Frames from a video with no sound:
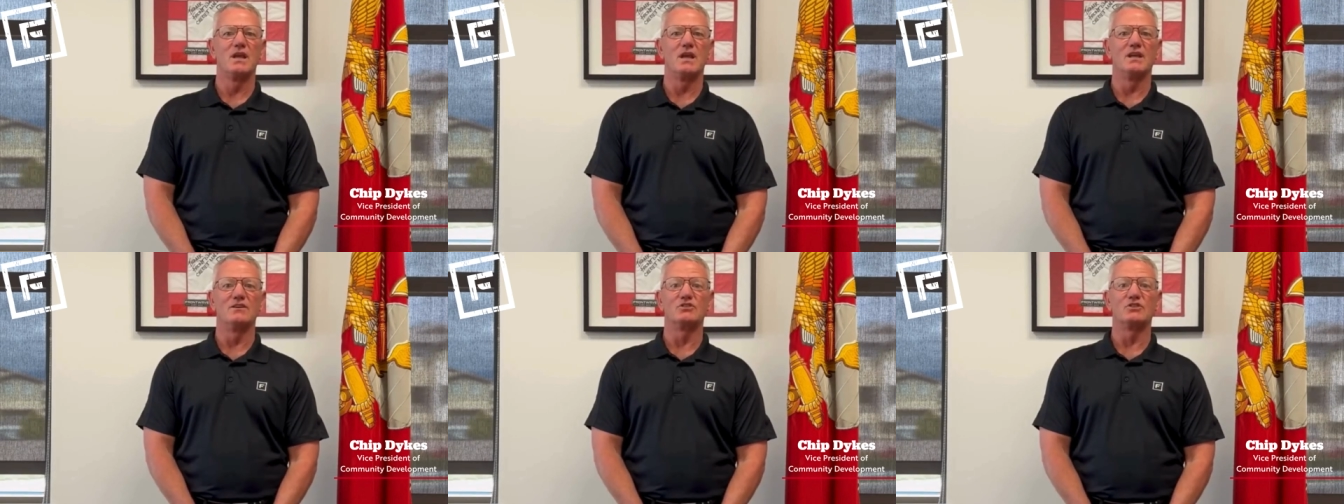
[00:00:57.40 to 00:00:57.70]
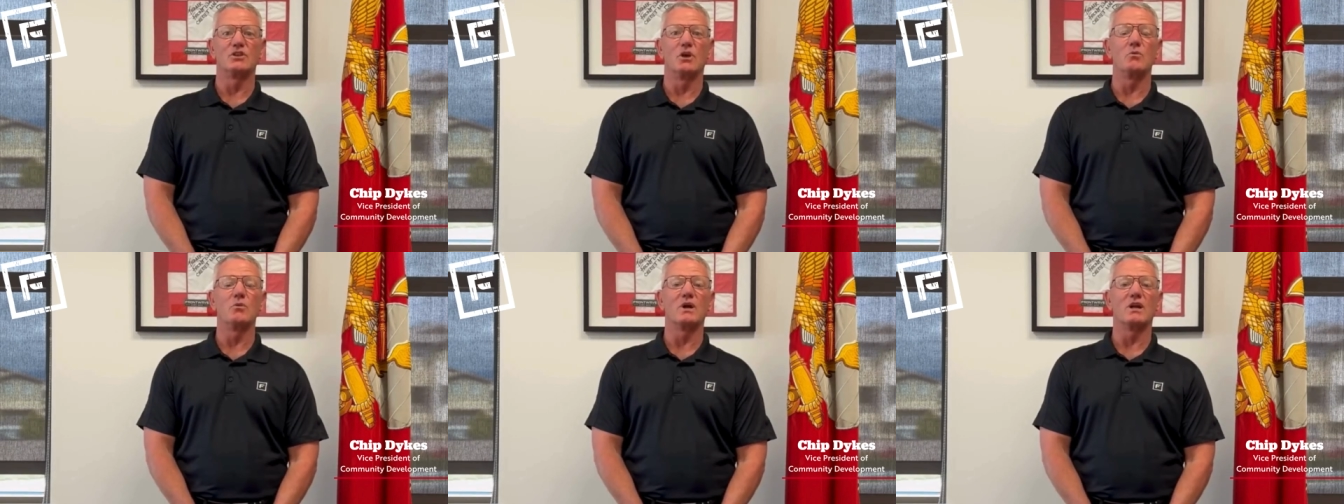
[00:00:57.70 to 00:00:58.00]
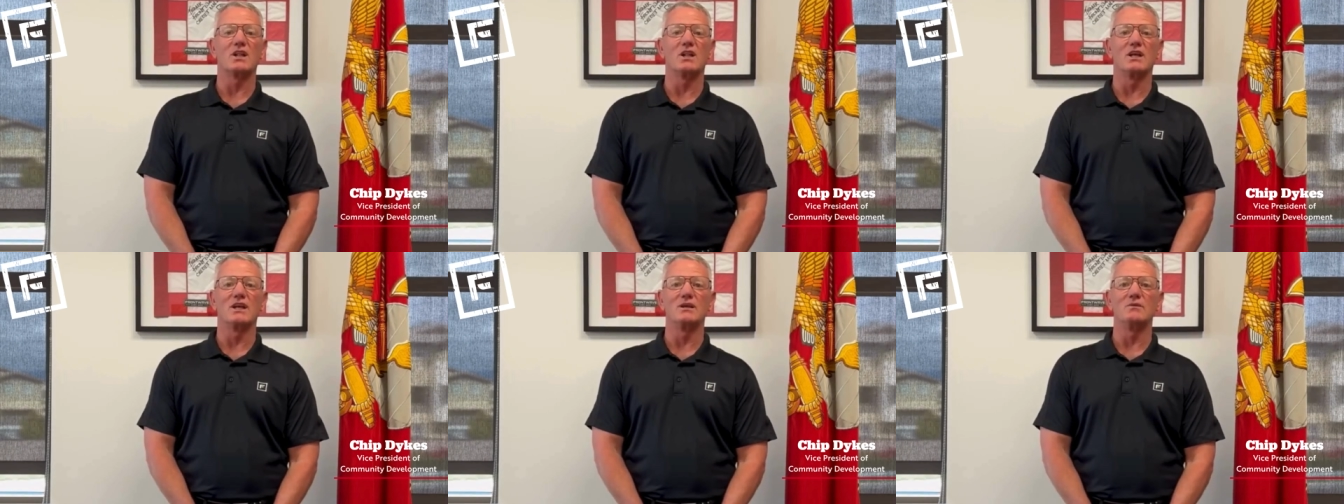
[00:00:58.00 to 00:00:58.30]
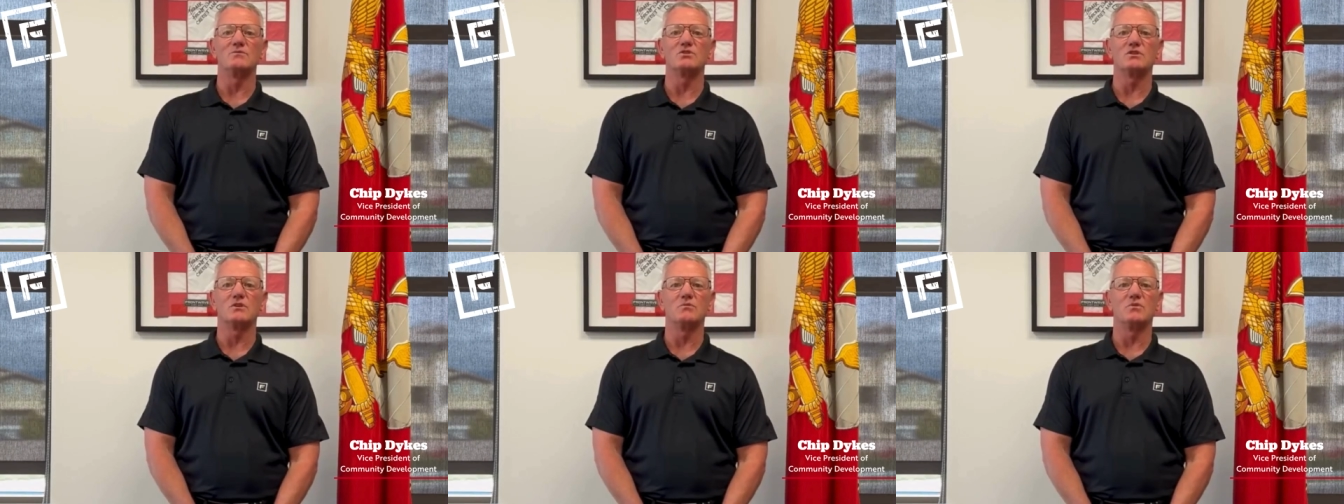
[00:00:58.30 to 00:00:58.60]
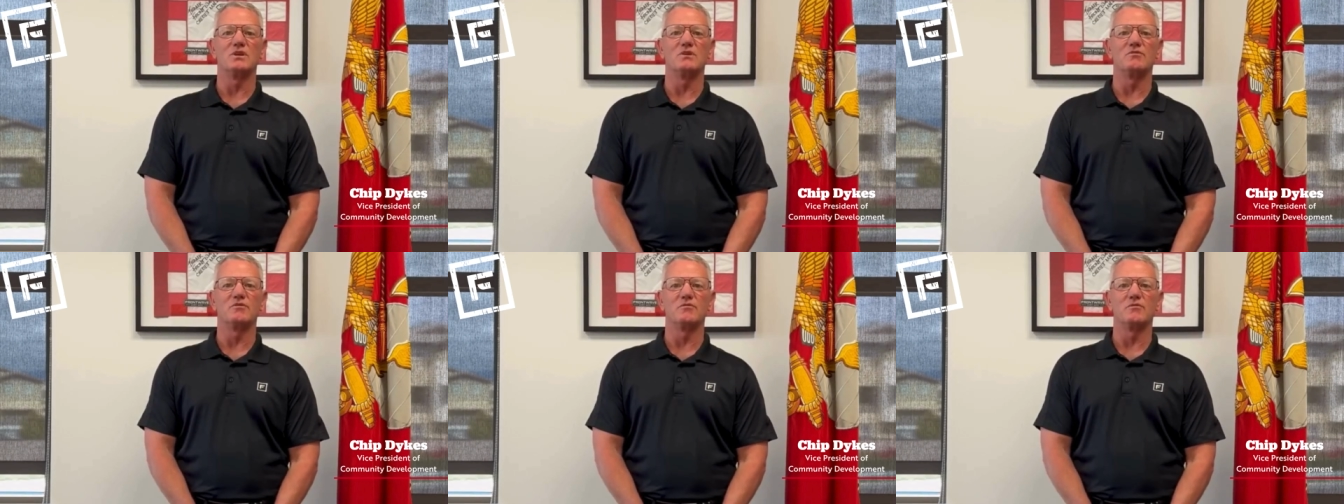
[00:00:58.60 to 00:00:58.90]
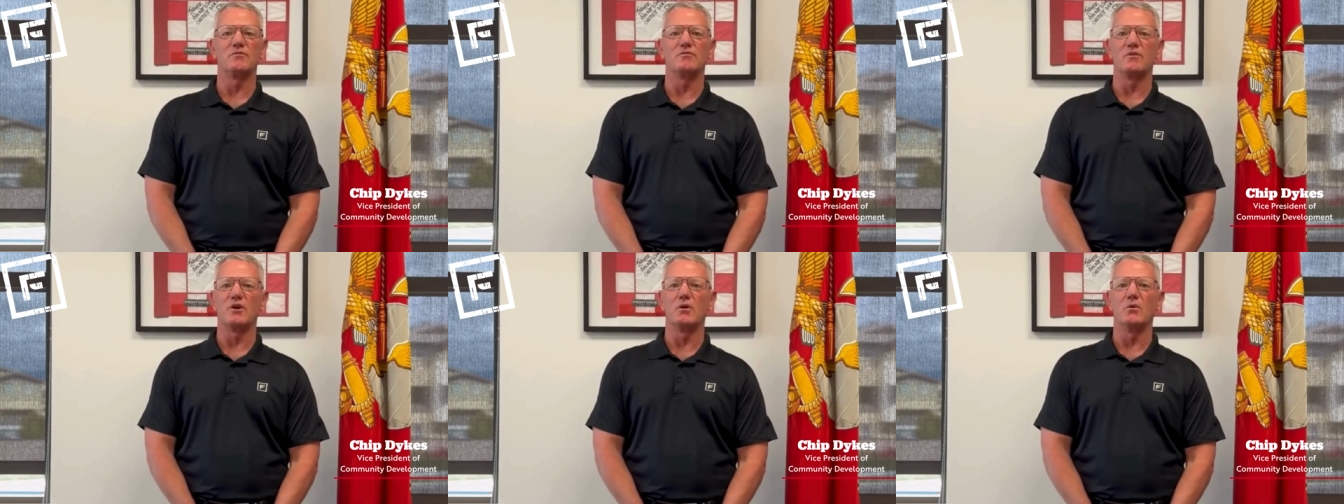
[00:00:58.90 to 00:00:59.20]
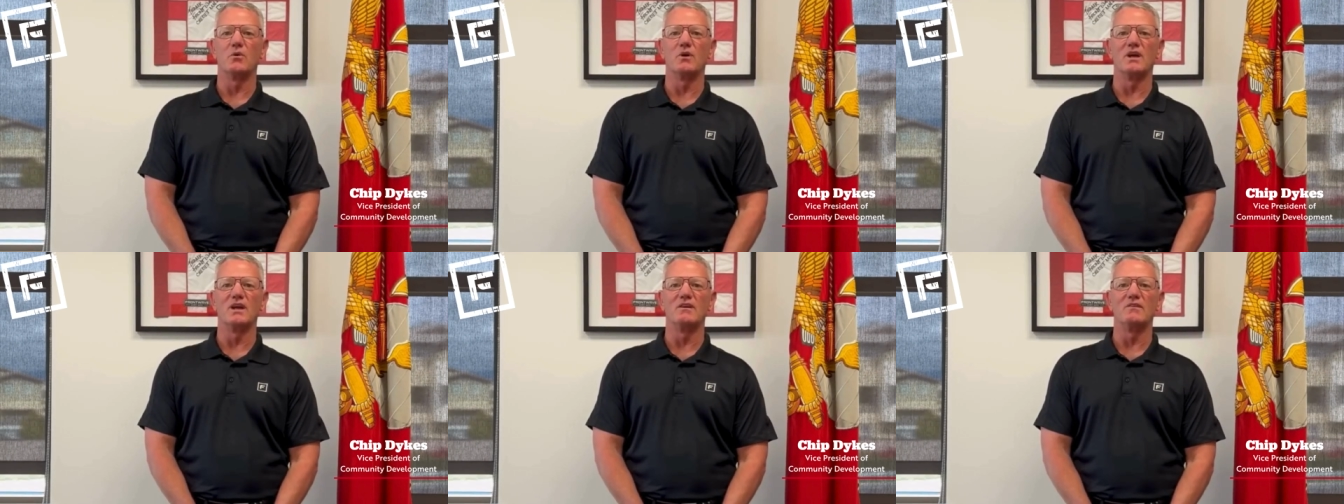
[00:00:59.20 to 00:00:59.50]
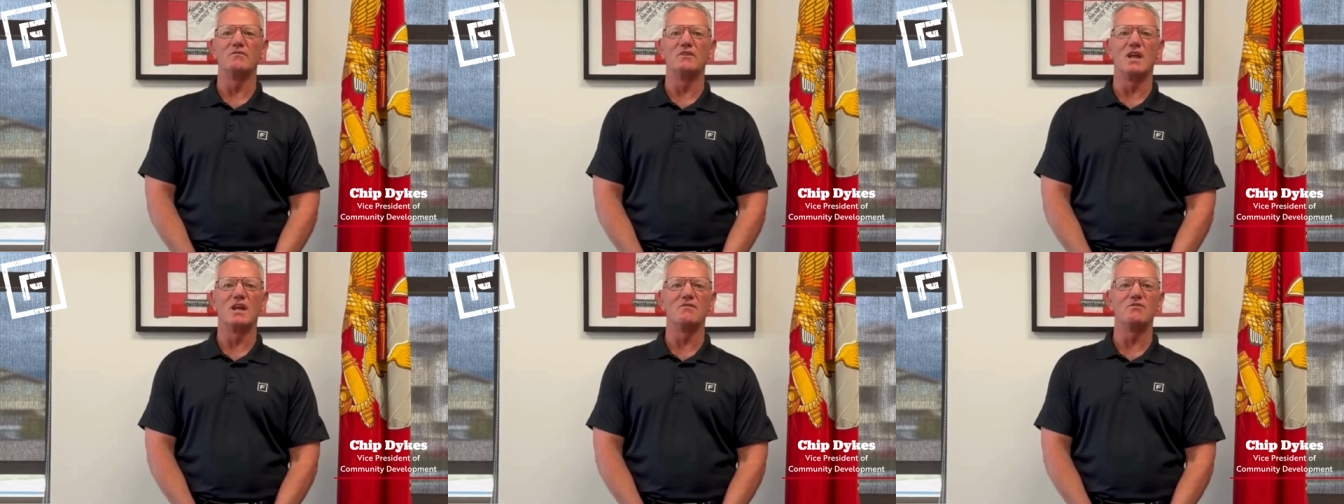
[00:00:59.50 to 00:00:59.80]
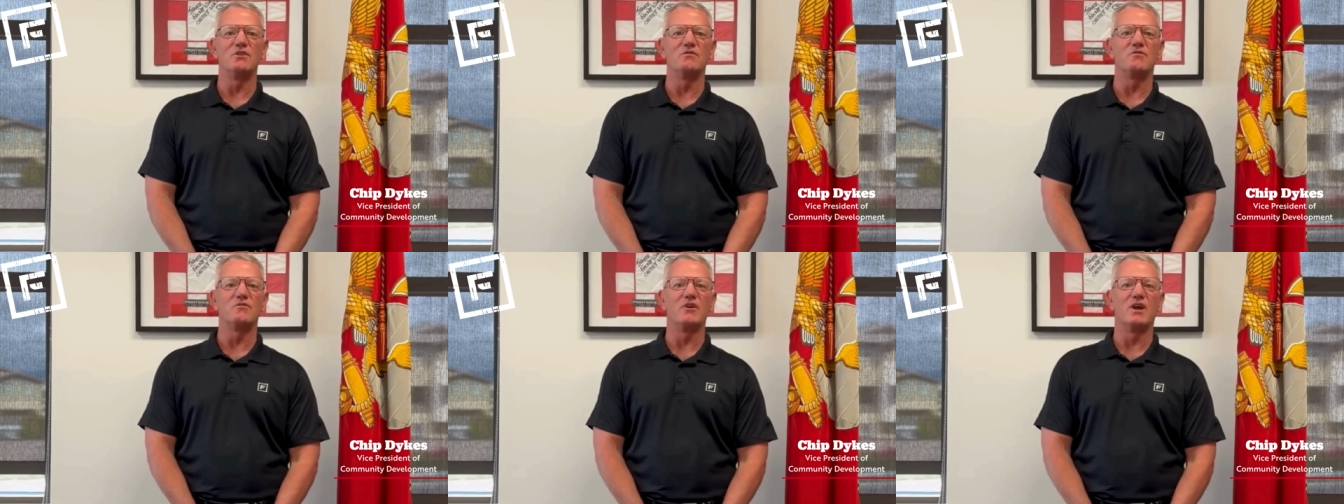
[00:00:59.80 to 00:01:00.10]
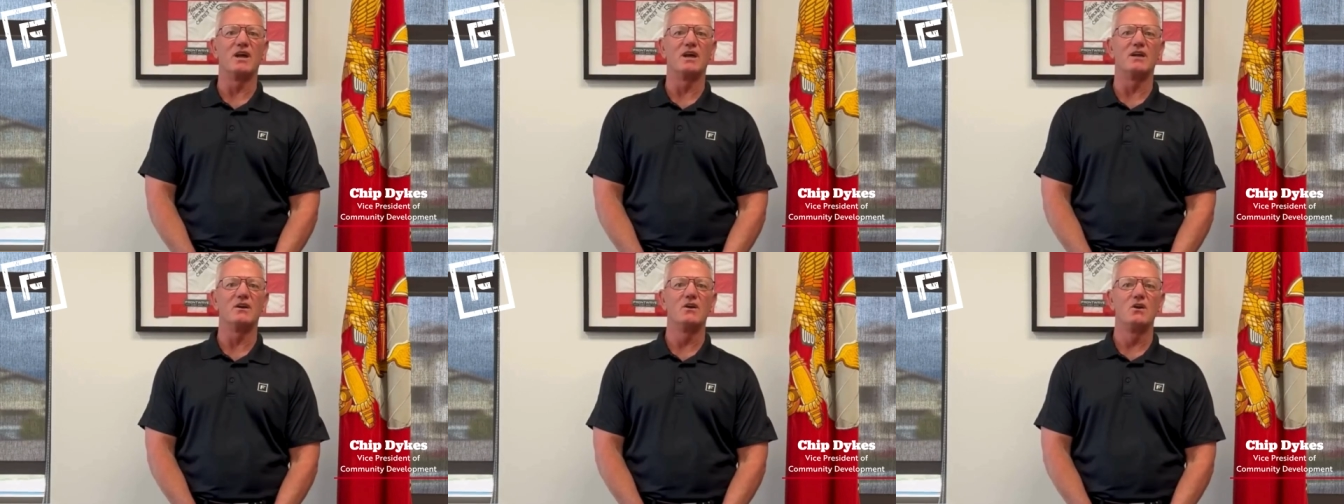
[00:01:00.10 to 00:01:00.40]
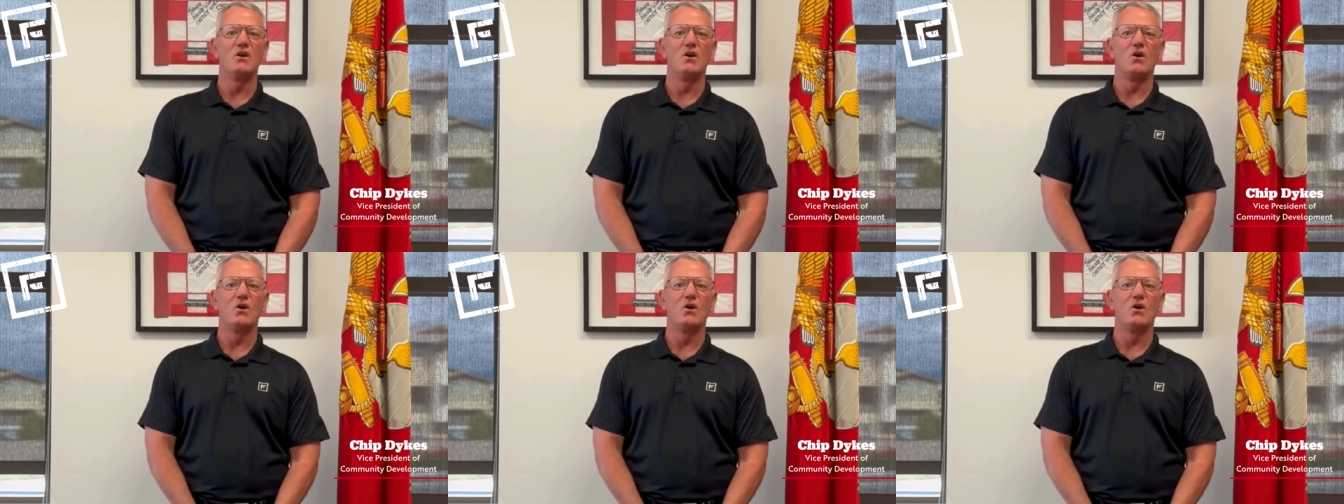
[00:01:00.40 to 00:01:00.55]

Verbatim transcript: If someone claims to be from FrontWave, Navy Fed,